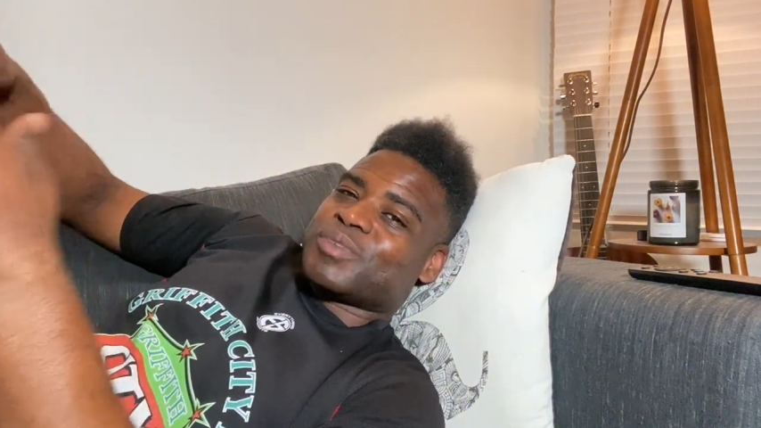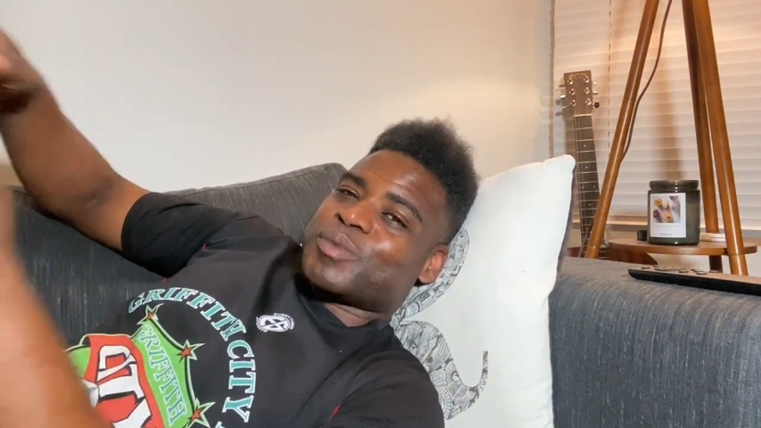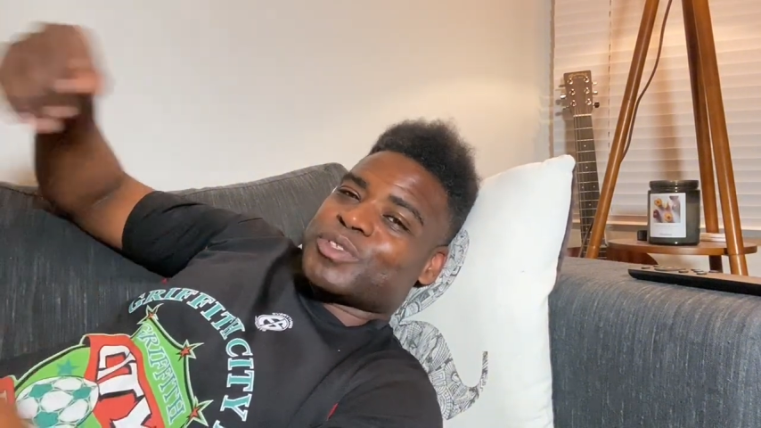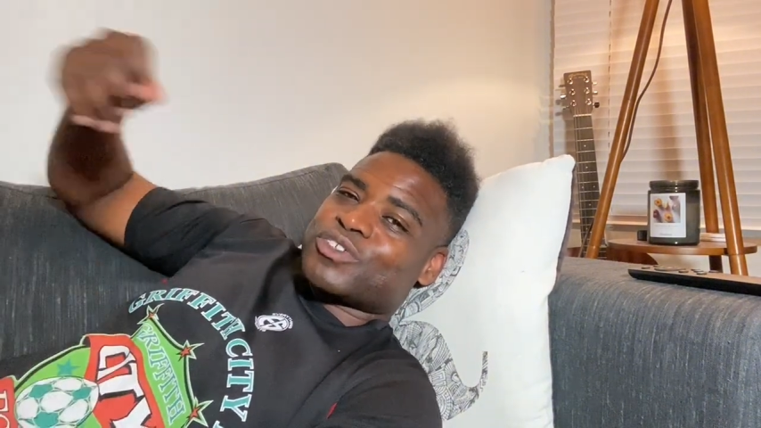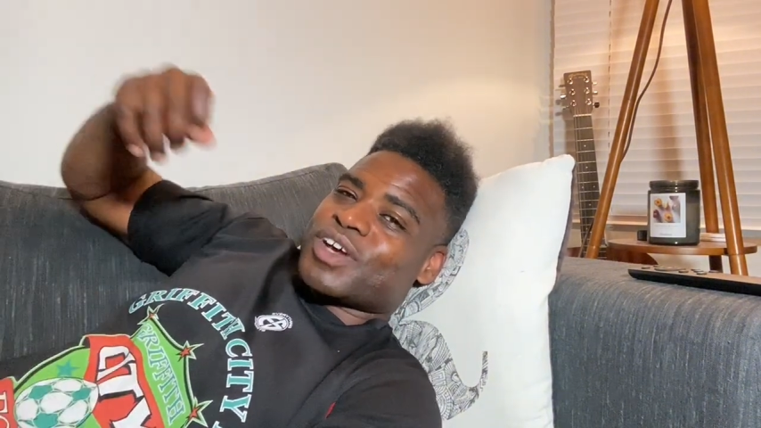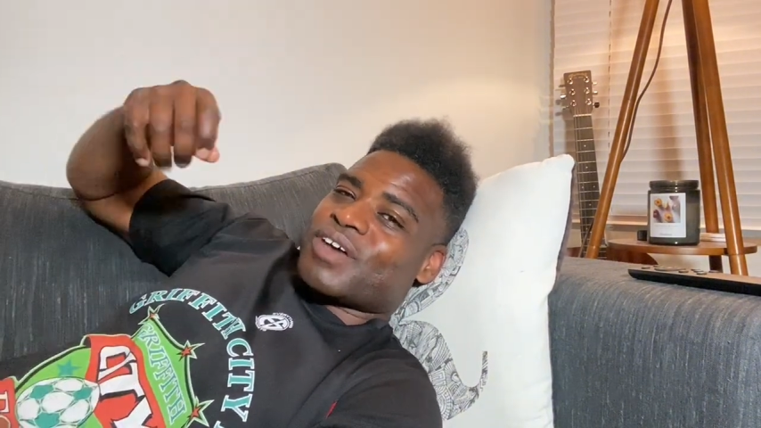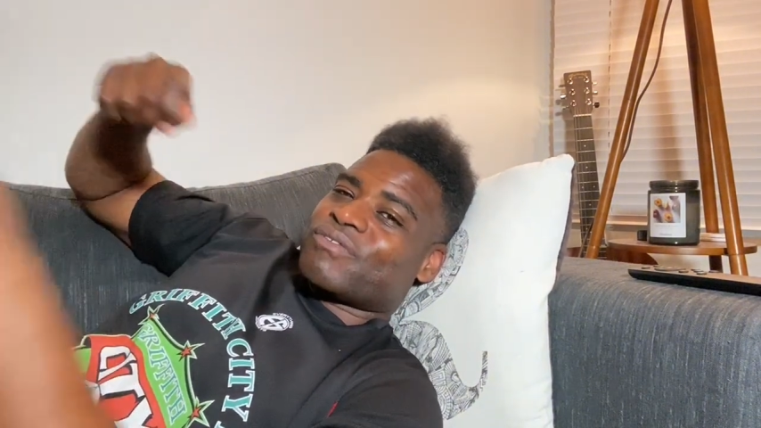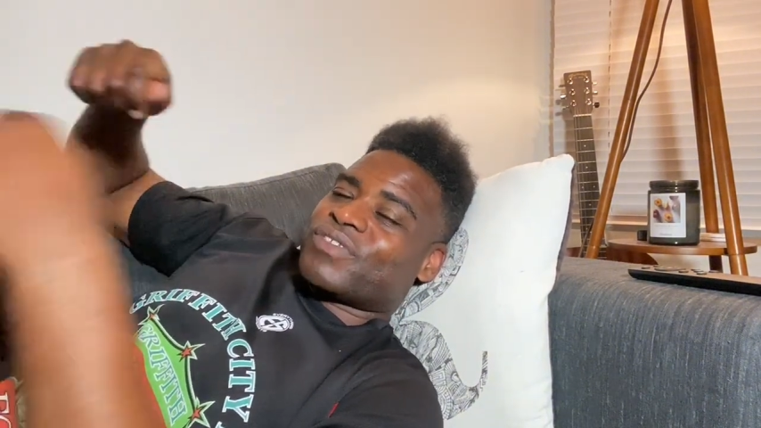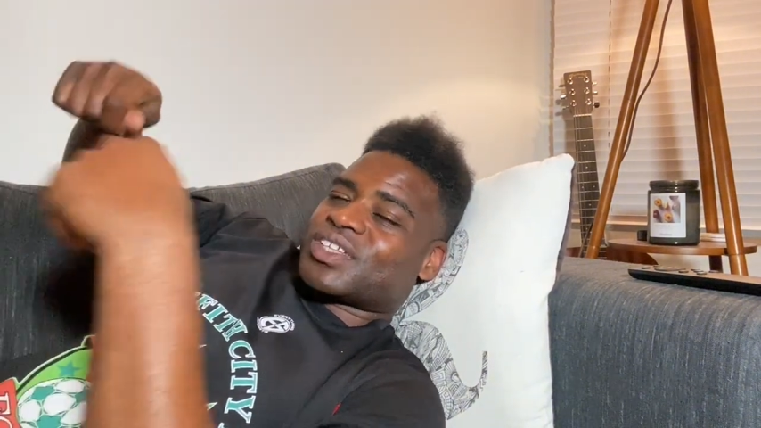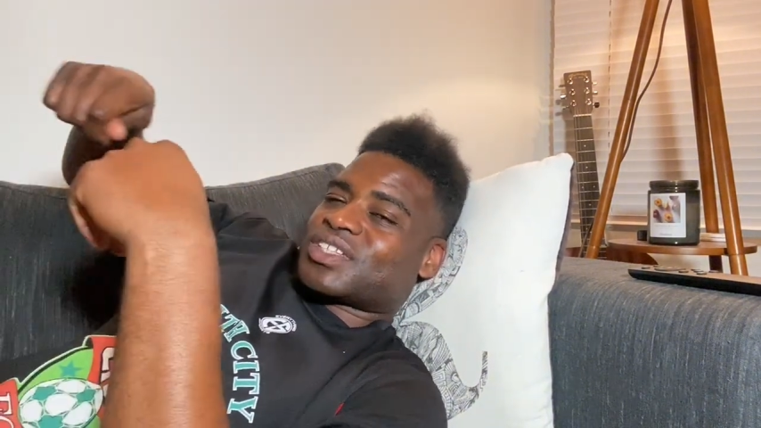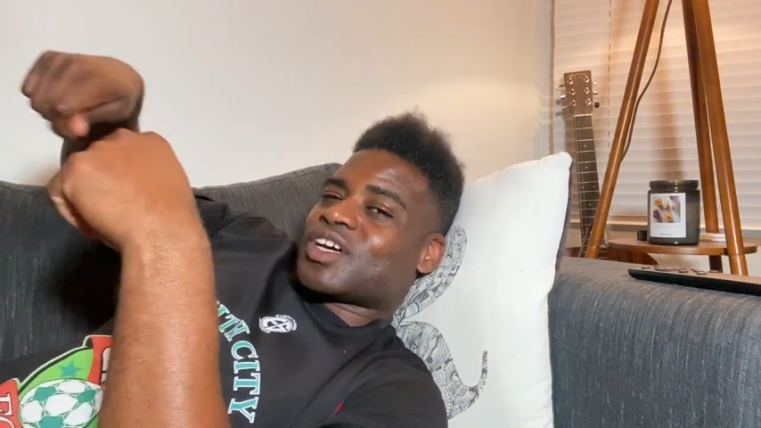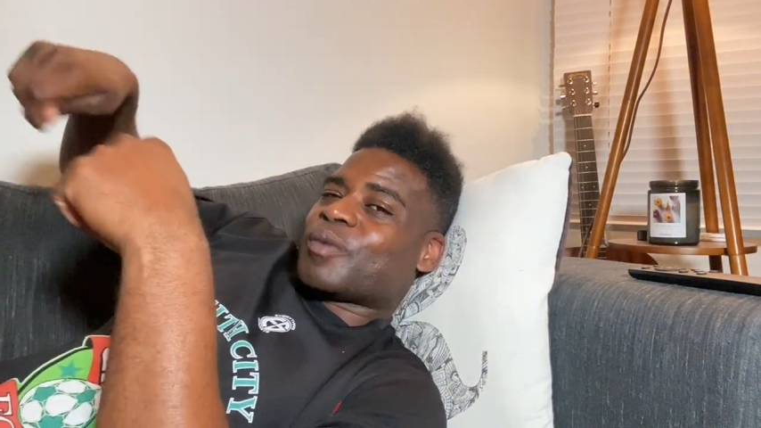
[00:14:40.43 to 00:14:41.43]
Maybe try and
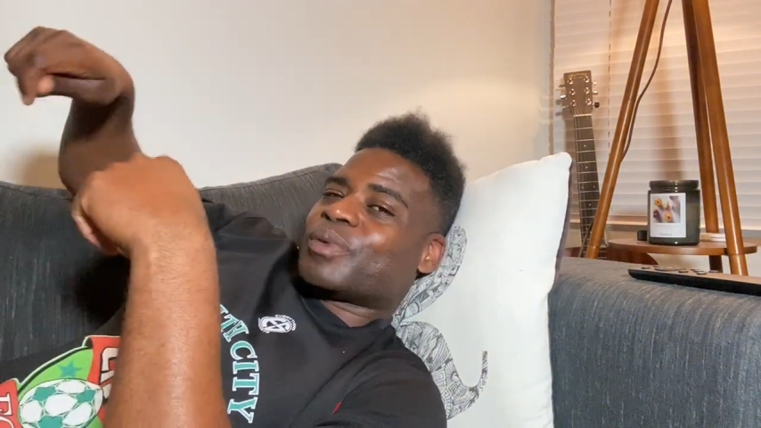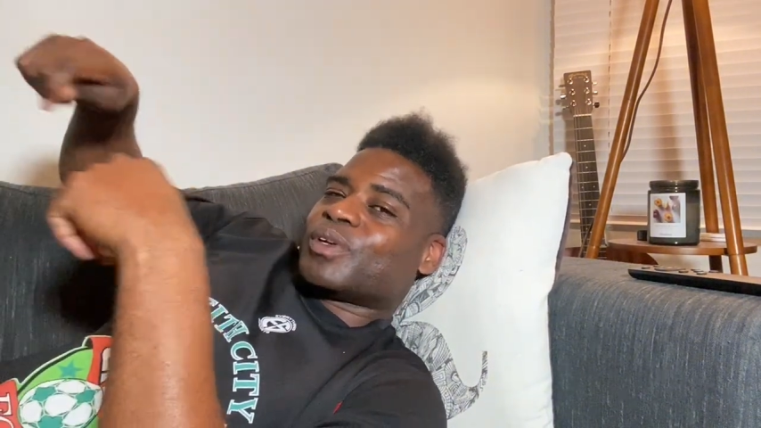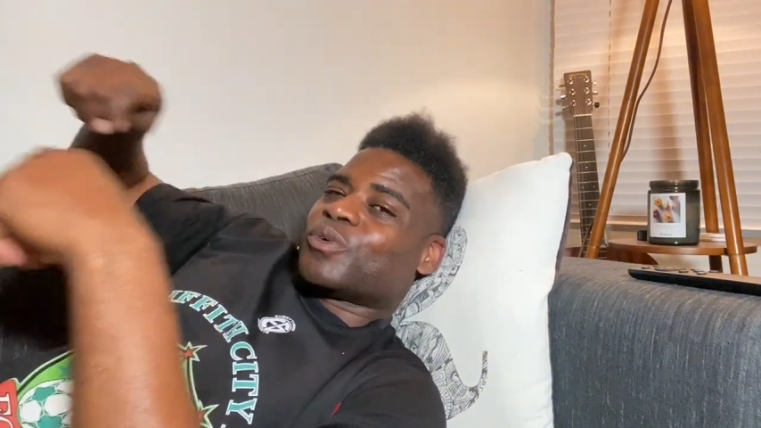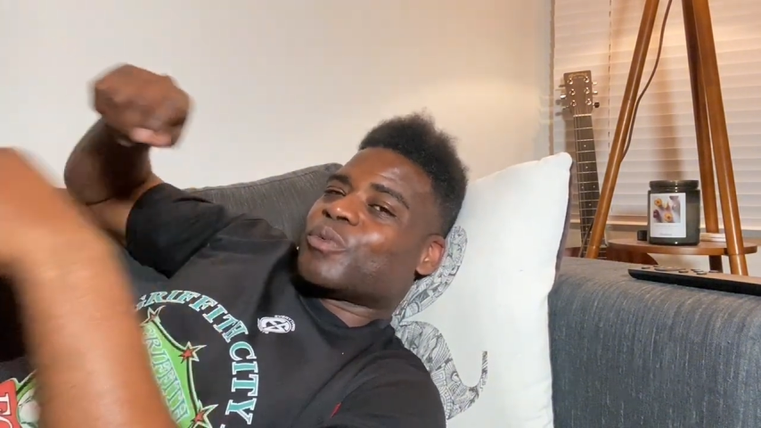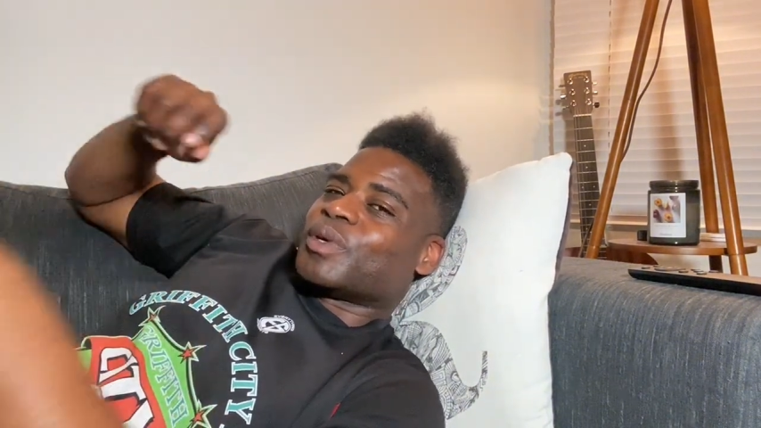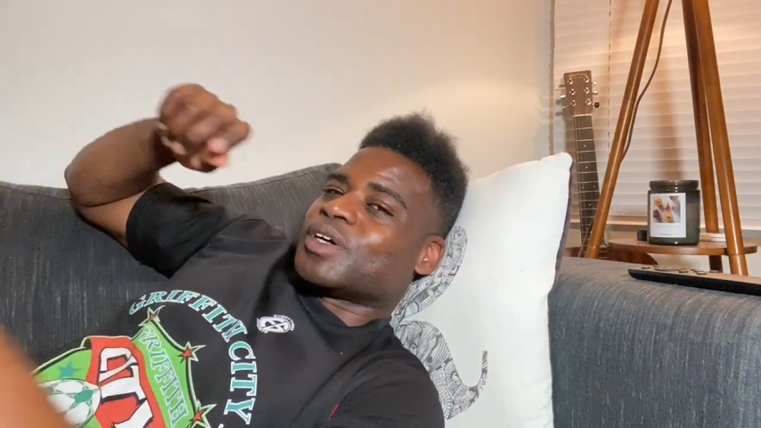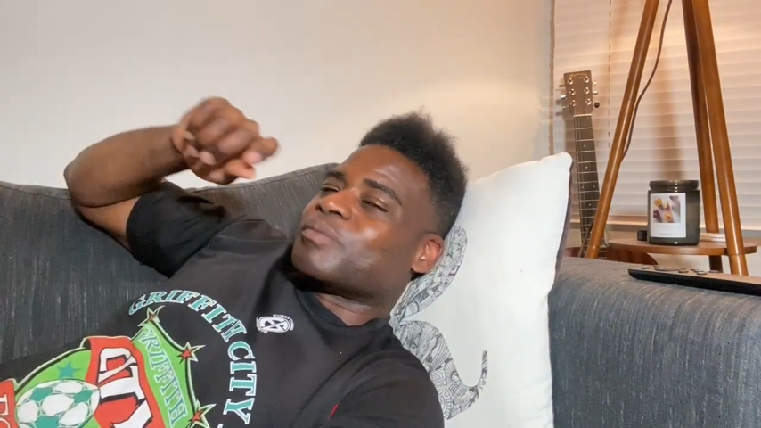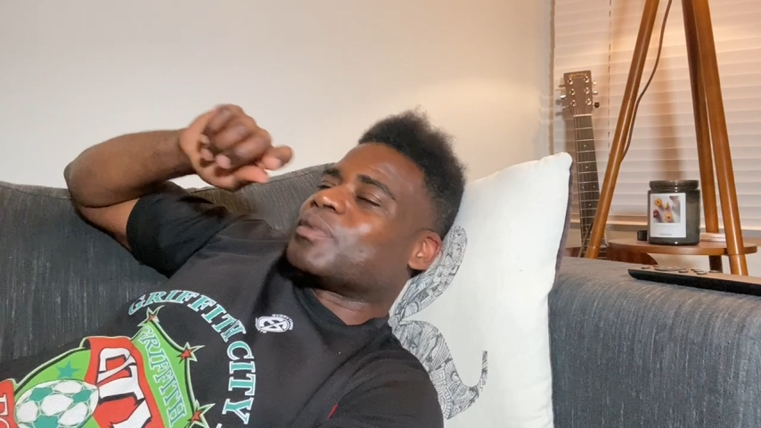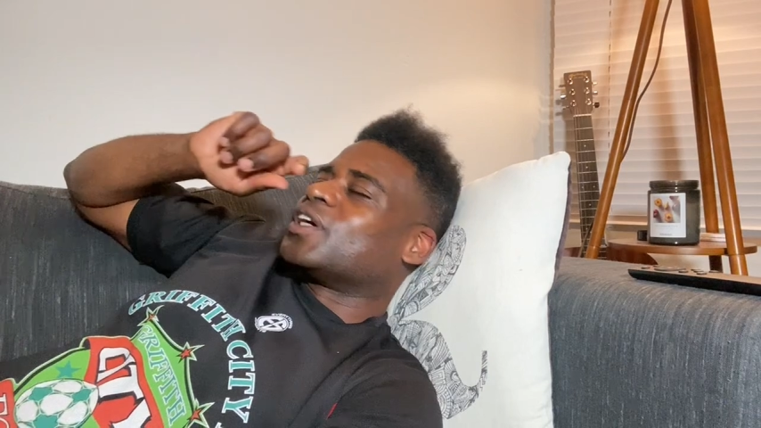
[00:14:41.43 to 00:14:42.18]
fix it up a little bit.